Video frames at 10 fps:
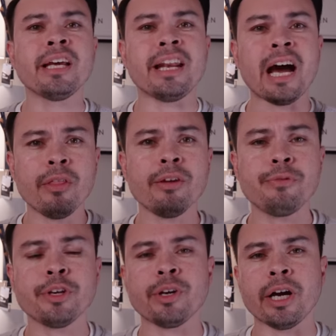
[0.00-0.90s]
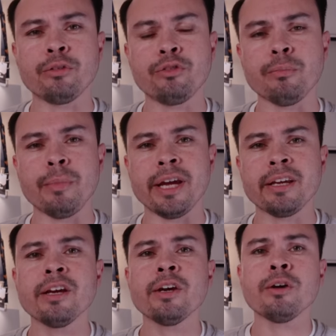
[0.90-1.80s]
and how they figure out to
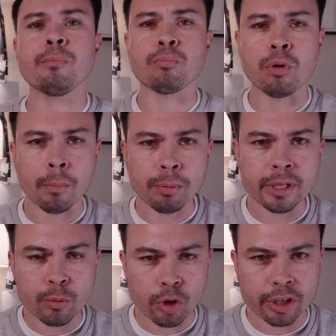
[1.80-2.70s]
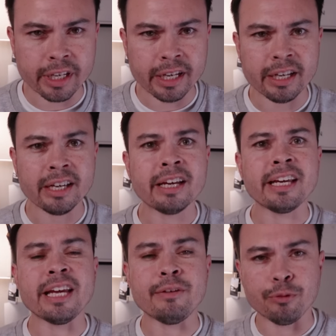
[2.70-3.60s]
make properly working
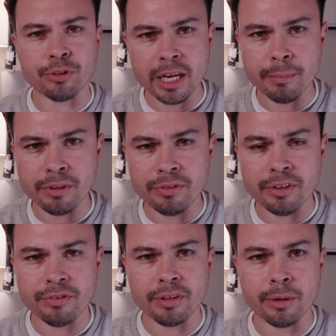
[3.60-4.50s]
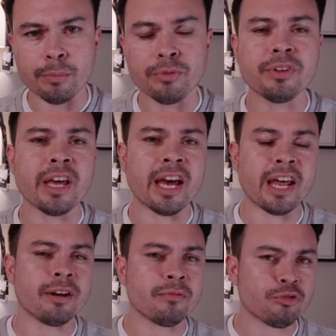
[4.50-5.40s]
infotainment systems
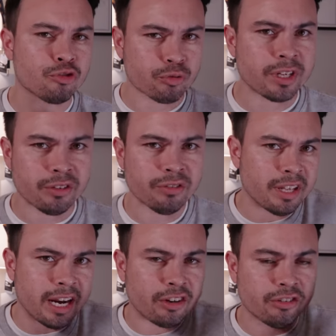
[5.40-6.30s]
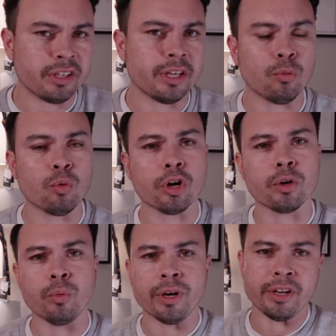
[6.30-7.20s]
and screens that actually
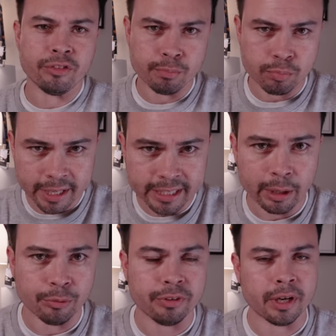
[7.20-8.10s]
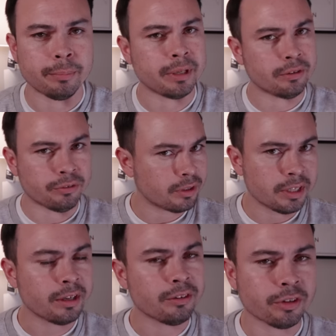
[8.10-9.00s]
work when it's bright outside, because
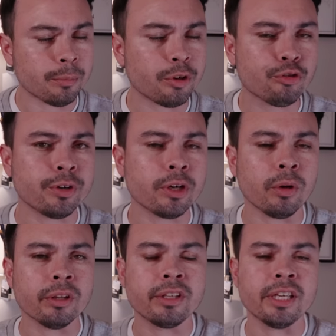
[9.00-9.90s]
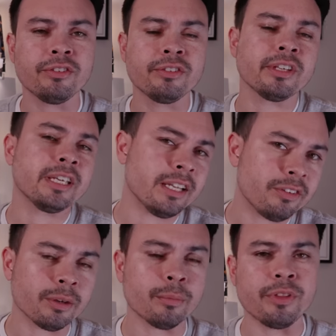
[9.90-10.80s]
some of the screen qualities in
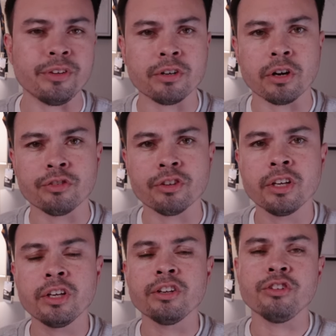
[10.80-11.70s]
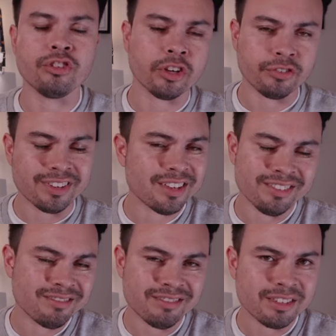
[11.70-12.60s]
some of these cars just
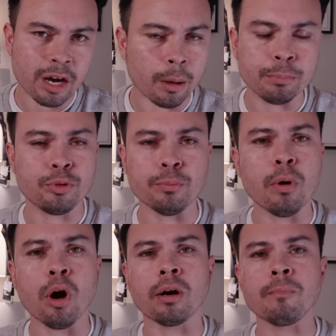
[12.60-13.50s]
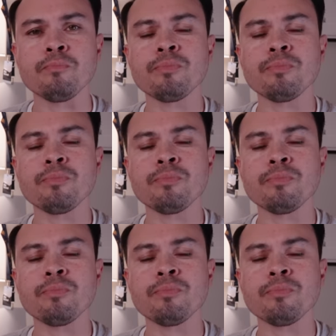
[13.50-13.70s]
isn't up to par.